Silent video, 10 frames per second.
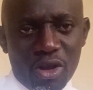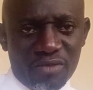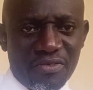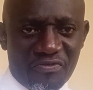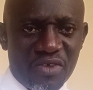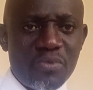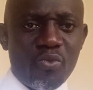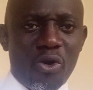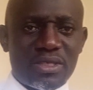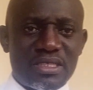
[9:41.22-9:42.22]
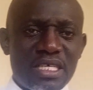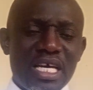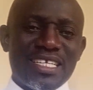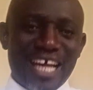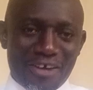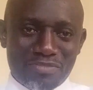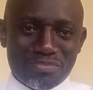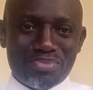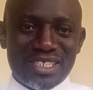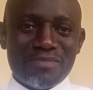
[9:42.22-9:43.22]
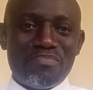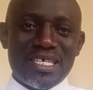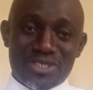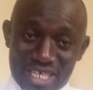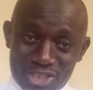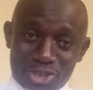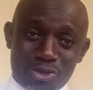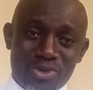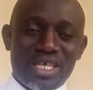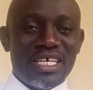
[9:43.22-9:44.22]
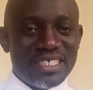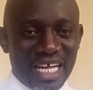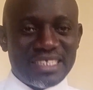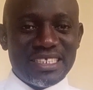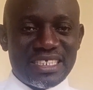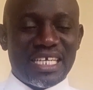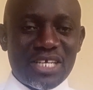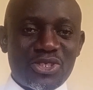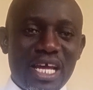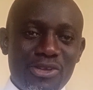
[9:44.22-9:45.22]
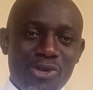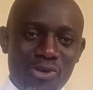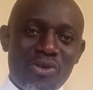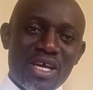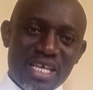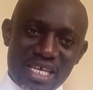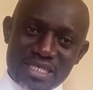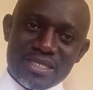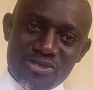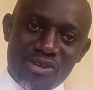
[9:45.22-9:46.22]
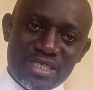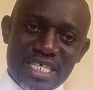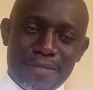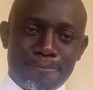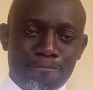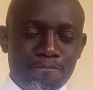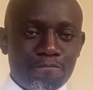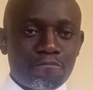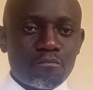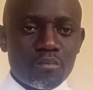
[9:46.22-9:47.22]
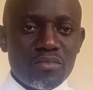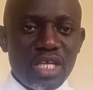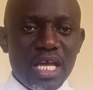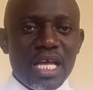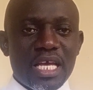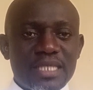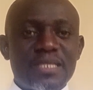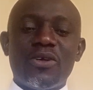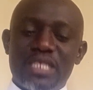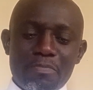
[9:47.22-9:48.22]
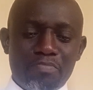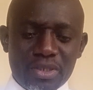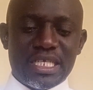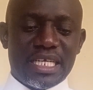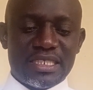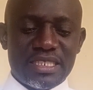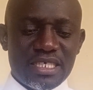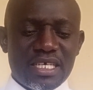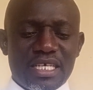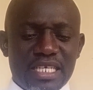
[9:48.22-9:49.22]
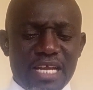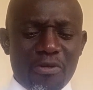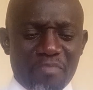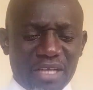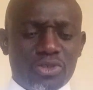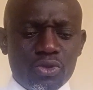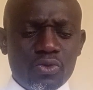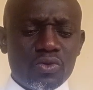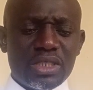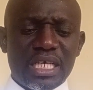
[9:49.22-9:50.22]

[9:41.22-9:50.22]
one of the frameworks that have been put in place to ensure that the international law is not impotent. Then number 2